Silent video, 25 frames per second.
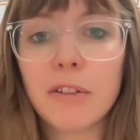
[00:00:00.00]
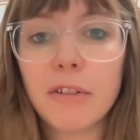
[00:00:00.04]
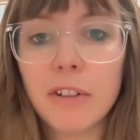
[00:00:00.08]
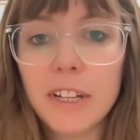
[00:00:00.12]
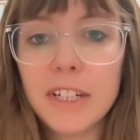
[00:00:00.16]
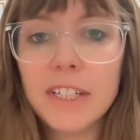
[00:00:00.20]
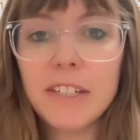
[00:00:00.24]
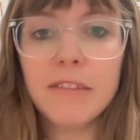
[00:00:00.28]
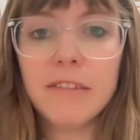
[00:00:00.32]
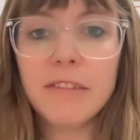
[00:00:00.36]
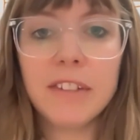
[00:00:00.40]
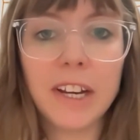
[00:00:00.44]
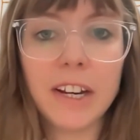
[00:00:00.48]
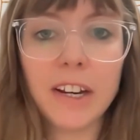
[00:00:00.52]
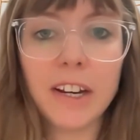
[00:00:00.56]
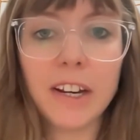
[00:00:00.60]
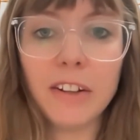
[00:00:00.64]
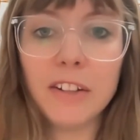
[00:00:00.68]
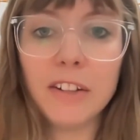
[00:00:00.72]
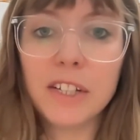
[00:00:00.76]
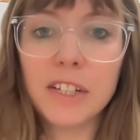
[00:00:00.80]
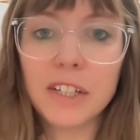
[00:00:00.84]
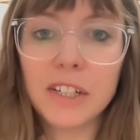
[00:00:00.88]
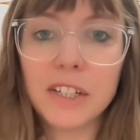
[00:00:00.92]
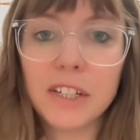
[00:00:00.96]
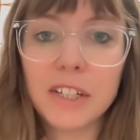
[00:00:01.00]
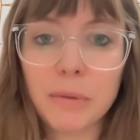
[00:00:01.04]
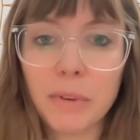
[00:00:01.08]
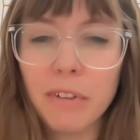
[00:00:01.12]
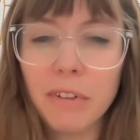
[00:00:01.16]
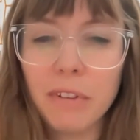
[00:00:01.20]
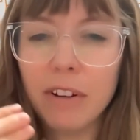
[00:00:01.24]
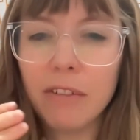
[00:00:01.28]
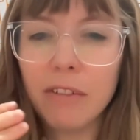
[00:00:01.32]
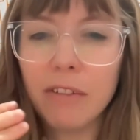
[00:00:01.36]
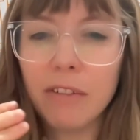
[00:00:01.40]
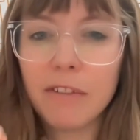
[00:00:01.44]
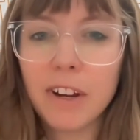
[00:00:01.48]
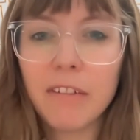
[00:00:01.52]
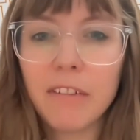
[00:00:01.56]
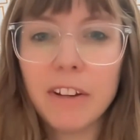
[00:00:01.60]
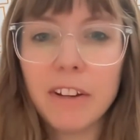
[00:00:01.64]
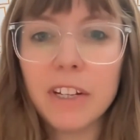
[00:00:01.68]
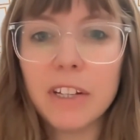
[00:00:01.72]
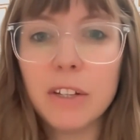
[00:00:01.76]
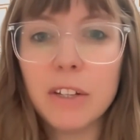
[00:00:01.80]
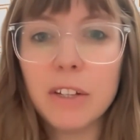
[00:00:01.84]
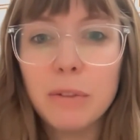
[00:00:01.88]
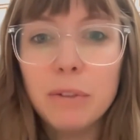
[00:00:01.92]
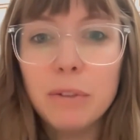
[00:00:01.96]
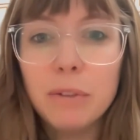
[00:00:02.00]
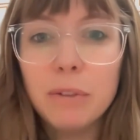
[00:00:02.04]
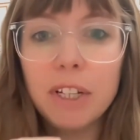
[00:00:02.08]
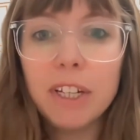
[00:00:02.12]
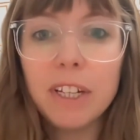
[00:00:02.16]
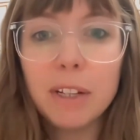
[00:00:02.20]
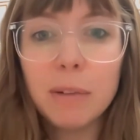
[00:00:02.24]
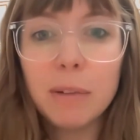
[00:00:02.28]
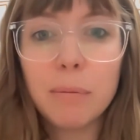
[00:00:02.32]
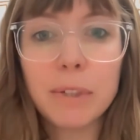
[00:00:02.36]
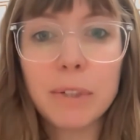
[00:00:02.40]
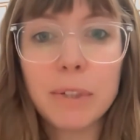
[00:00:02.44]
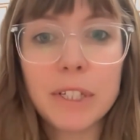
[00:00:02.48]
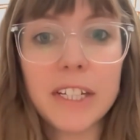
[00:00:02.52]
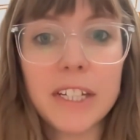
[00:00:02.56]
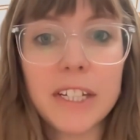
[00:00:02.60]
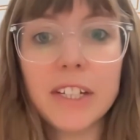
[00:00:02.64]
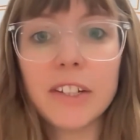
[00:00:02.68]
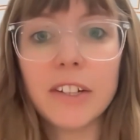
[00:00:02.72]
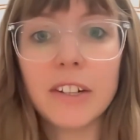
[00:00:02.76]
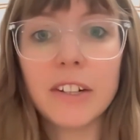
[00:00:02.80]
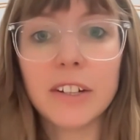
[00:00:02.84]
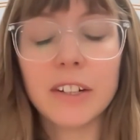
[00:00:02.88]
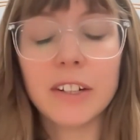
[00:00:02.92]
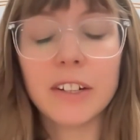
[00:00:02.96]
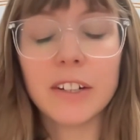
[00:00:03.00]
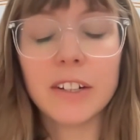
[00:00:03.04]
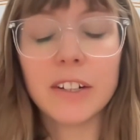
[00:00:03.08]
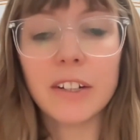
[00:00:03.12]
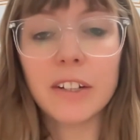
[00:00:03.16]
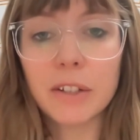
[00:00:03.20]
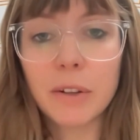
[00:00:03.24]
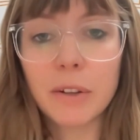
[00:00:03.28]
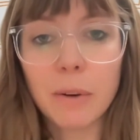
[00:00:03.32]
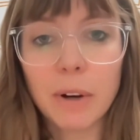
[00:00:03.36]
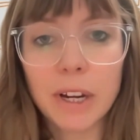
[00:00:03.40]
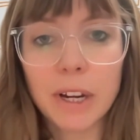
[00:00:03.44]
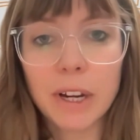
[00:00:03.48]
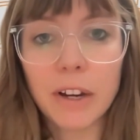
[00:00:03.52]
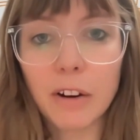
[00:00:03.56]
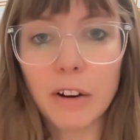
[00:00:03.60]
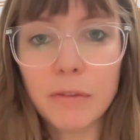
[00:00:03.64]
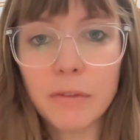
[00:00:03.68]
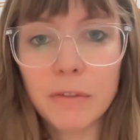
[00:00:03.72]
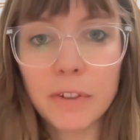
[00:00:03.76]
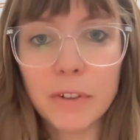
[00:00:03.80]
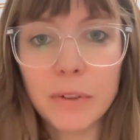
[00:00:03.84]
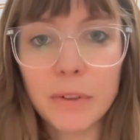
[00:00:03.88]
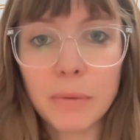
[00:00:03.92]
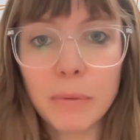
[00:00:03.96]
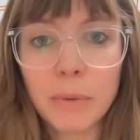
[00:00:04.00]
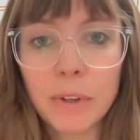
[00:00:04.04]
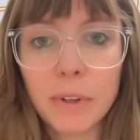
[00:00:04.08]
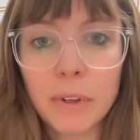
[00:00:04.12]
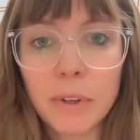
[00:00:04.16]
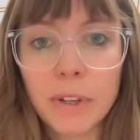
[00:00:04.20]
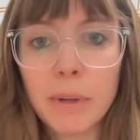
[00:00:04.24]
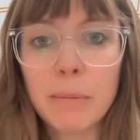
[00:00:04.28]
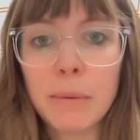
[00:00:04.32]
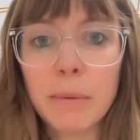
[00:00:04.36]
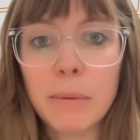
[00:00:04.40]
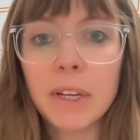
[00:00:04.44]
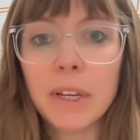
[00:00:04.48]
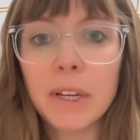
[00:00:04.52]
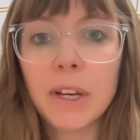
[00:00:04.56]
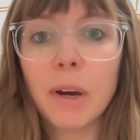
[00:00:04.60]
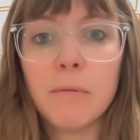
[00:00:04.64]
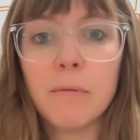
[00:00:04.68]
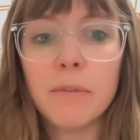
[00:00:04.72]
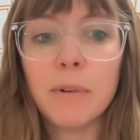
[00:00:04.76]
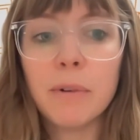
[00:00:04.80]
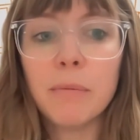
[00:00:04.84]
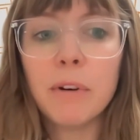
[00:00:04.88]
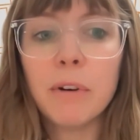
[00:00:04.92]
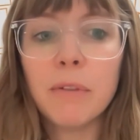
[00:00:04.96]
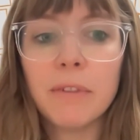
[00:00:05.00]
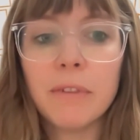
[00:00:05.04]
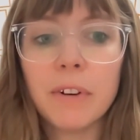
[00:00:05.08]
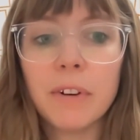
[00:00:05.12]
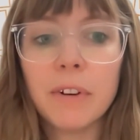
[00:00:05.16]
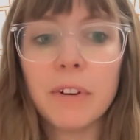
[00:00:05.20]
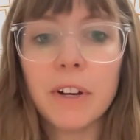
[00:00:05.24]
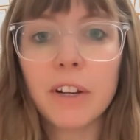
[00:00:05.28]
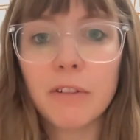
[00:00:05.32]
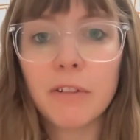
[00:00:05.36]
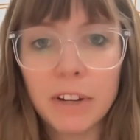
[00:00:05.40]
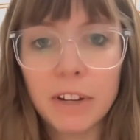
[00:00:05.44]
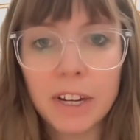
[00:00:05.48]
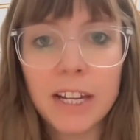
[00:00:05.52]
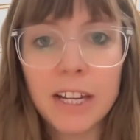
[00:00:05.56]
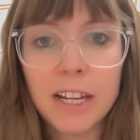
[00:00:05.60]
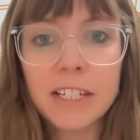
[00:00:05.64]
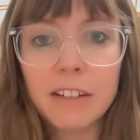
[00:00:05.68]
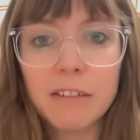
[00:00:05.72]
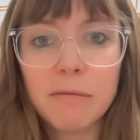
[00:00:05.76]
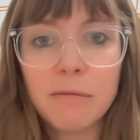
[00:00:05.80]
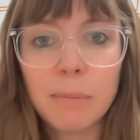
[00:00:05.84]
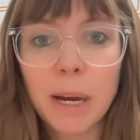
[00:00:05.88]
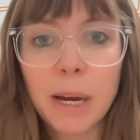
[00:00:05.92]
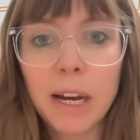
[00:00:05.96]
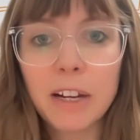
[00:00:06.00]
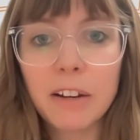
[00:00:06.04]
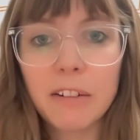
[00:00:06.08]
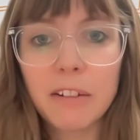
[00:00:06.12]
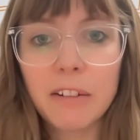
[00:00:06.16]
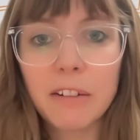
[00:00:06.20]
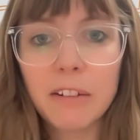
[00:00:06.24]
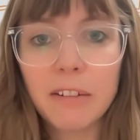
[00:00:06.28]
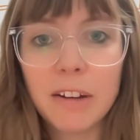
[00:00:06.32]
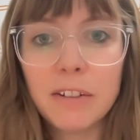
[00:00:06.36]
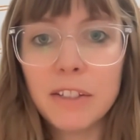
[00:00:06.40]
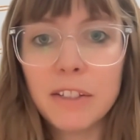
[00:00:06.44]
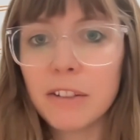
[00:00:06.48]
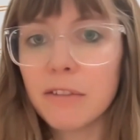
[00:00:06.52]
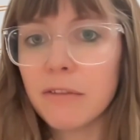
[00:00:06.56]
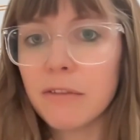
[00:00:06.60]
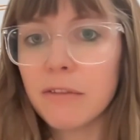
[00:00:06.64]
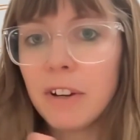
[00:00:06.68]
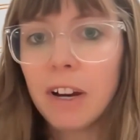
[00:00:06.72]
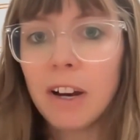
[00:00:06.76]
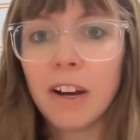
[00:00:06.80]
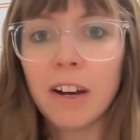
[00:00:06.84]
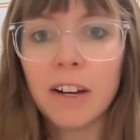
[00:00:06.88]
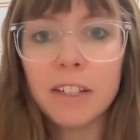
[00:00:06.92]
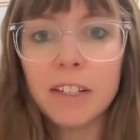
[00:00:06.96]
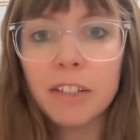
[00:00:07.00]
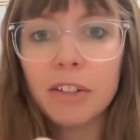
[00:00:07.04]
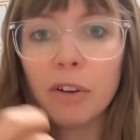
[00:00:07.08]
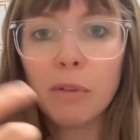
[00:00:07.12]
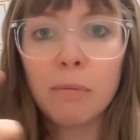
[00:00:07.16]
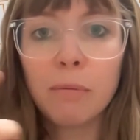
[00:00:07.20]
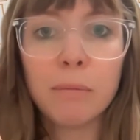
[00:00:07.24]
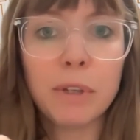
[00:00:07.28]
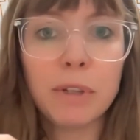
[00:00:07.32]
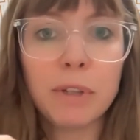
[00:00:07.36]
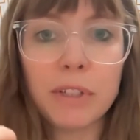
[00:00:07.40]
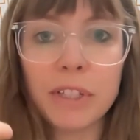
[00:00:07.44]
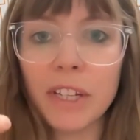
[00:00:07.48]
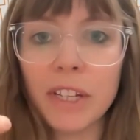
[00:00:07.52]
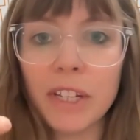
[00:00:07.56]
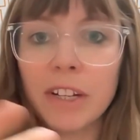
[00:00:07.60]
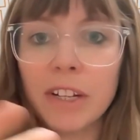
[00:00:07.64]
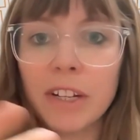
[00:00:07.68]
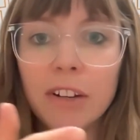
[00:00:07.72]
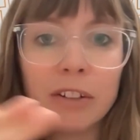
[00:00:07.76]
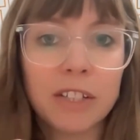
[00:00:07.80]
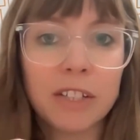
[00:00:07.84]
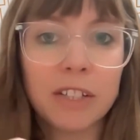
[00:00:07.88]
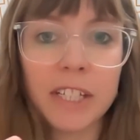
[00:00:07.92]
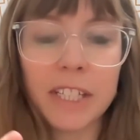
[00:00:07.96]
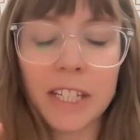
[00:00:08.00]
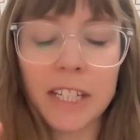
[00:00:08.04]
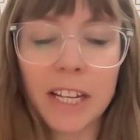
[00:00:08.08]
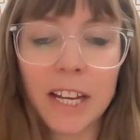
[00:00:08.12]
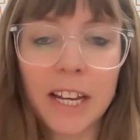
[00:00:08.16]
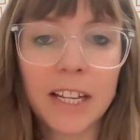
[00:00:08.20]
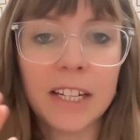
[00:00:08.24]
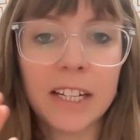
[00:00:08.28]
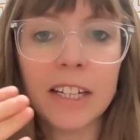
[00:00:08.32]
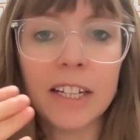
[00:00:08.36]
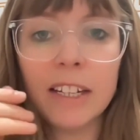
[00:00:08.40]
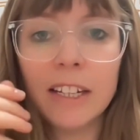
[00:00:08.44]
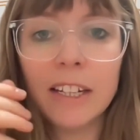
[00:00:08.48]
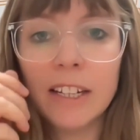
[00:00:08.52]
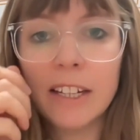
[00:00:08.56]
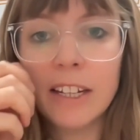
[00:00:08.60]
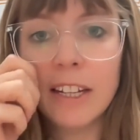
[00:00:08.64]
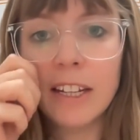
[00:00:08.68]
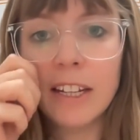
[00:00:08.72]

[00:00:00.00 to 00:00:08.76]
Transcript: creative technologists, we're in a very unique position, because quite often we maybe come from other creative backgrounds of art or music or design.